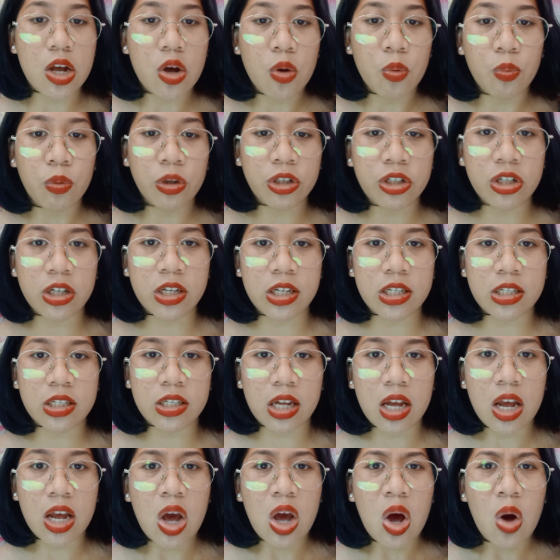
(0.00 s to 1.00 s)
which is
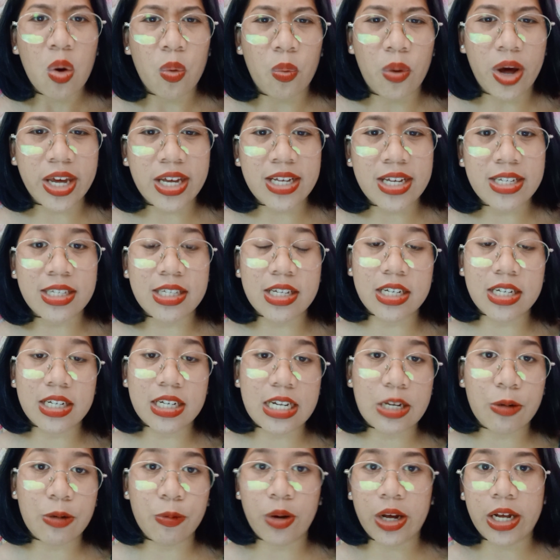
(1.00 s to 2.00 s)

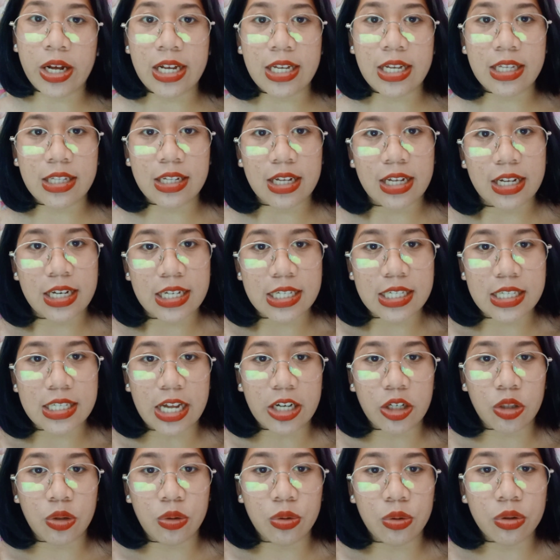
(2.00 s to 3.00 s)
it is
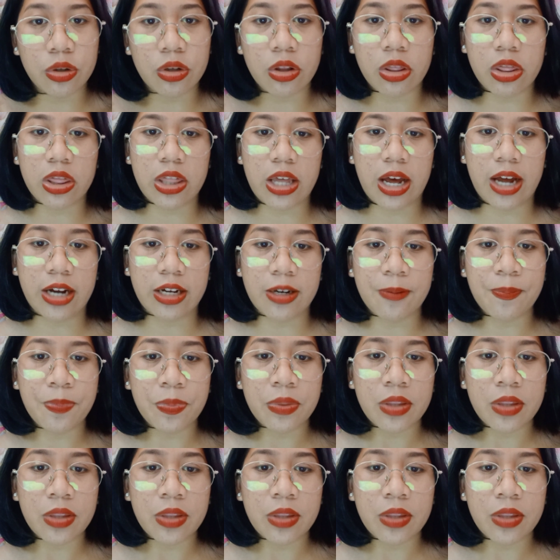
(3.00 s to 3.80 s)
not good that